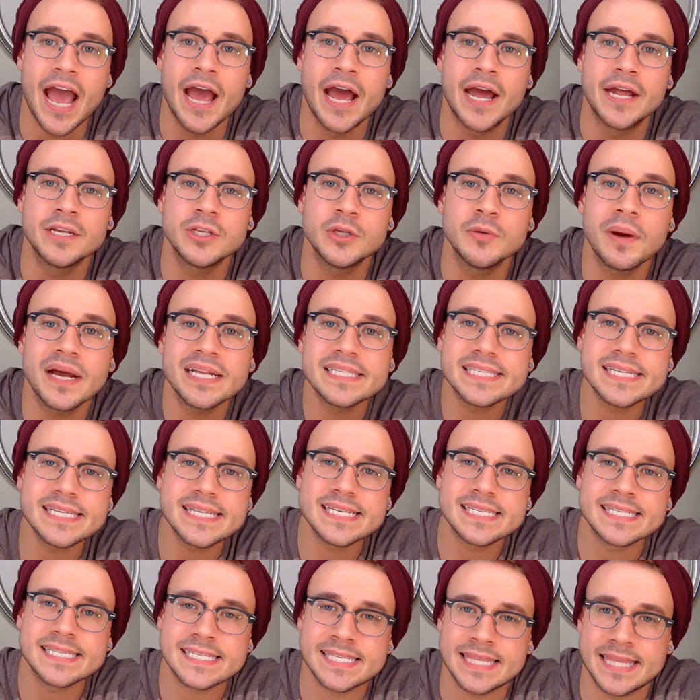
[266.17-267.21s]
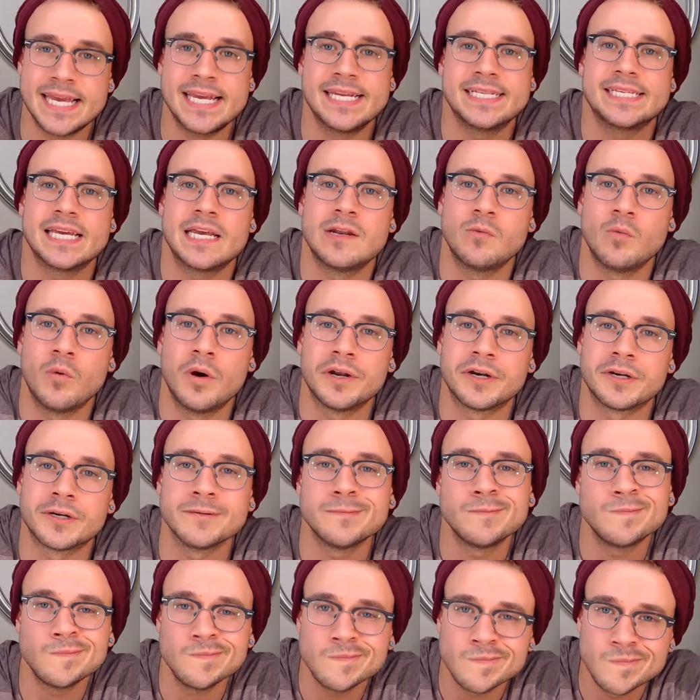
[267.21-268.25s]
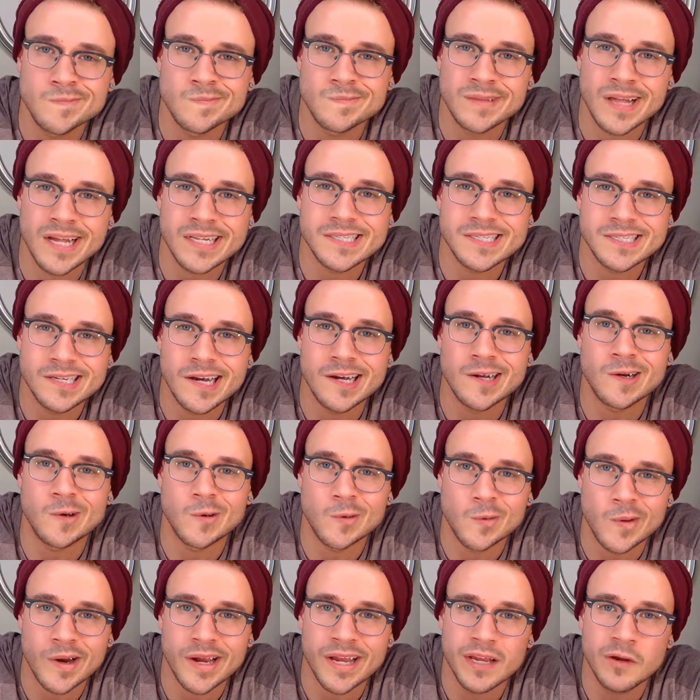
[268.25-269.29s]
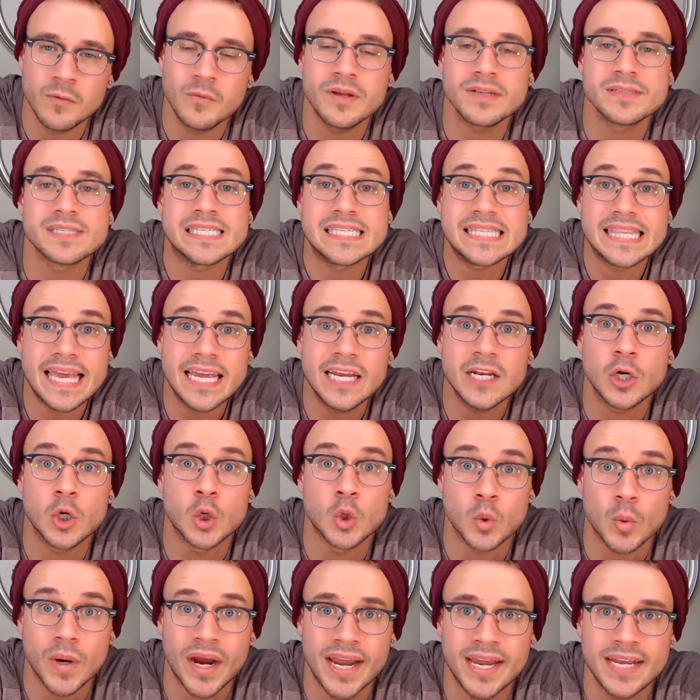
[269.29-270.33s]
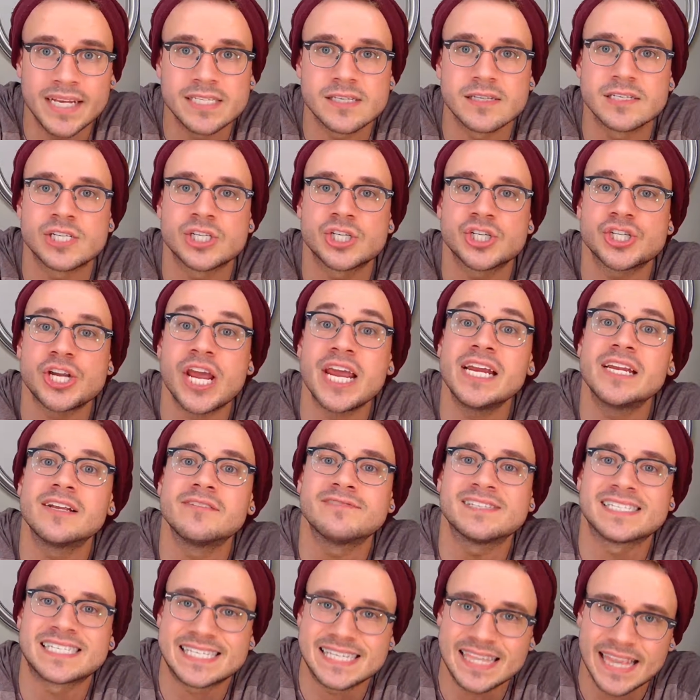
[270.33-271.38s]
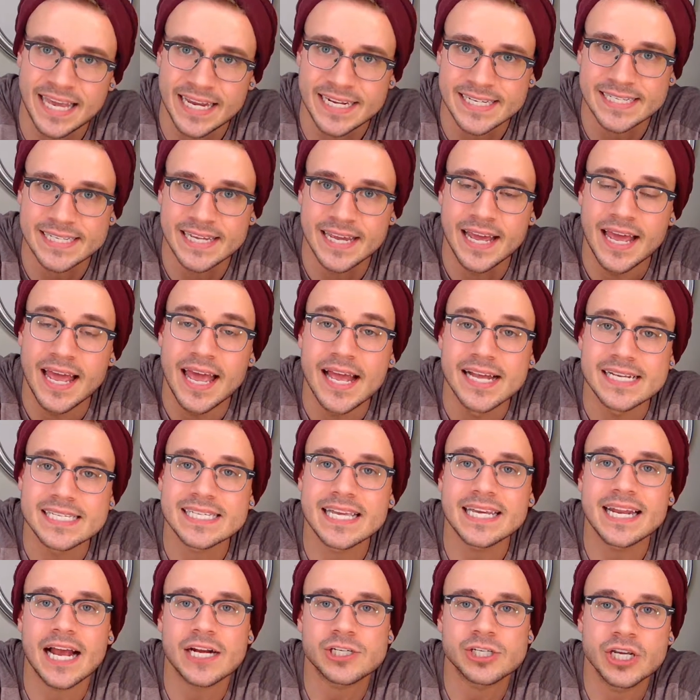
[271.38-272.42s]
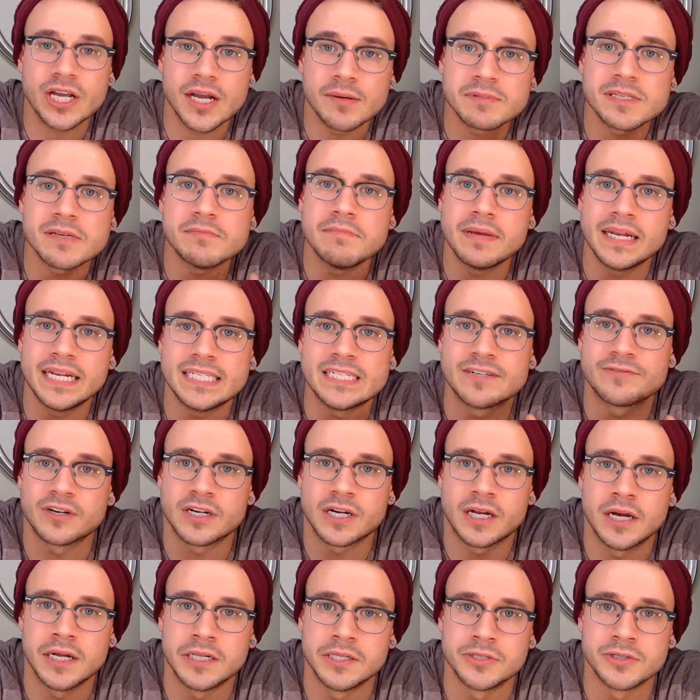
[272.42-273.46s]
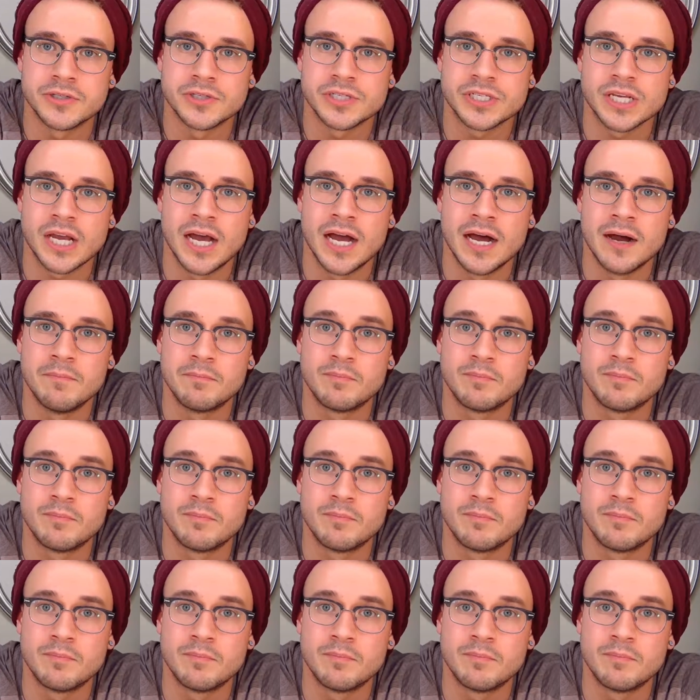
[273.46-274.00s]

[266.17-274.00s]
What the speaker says: And you might see this slate and wonder, that's not gray. Well, slate gray is a shade of slate. Slate actually comes in many different colors.